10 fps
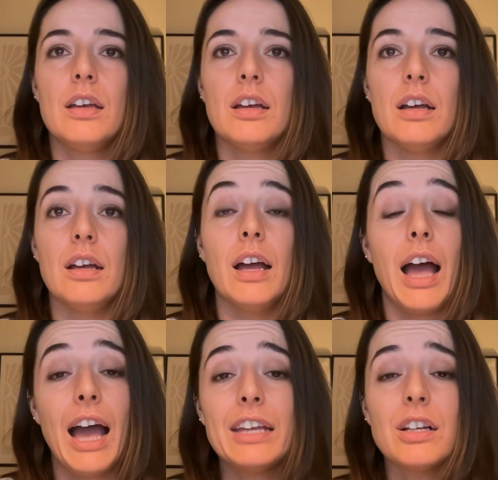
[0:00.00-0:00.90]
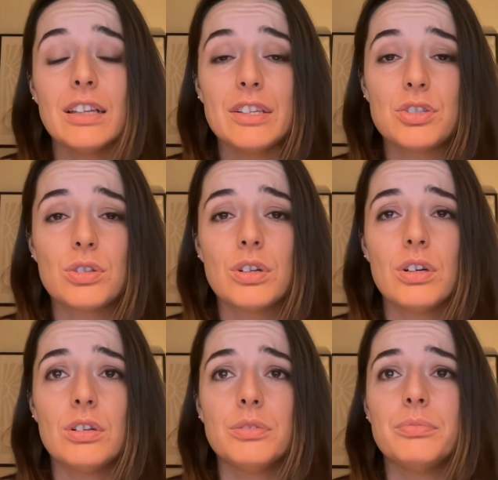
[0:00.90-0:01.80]
high
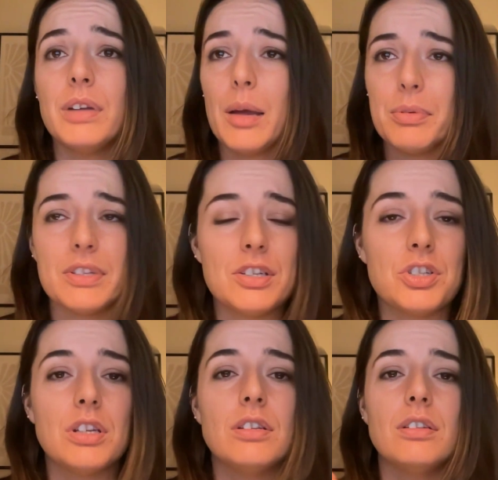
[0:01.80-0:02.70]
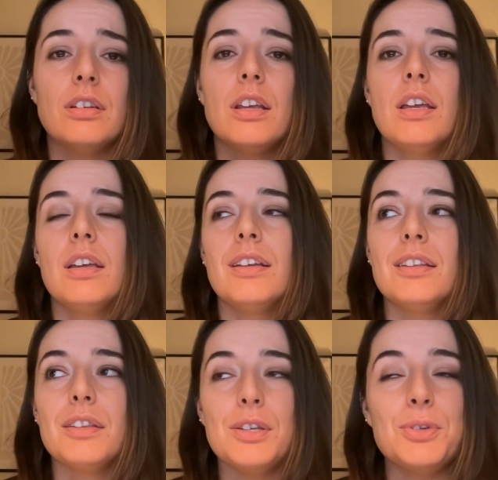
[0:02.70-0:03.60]
cholesterol, hypertension,
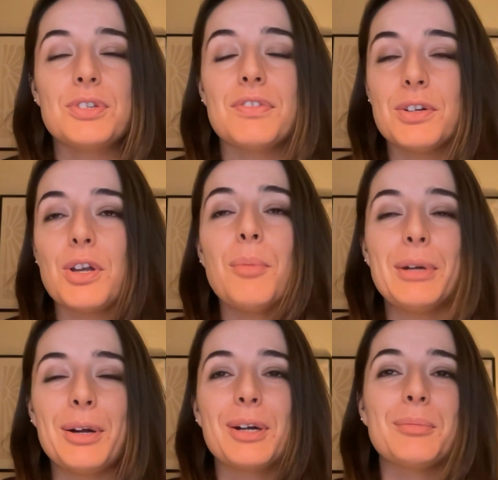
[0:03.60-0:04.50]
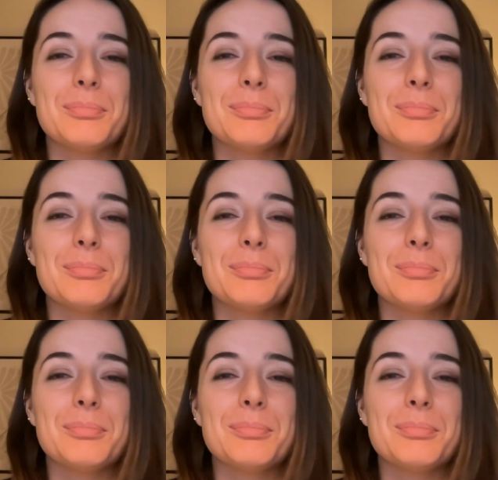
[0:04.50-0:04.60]
the use of their dominant arm.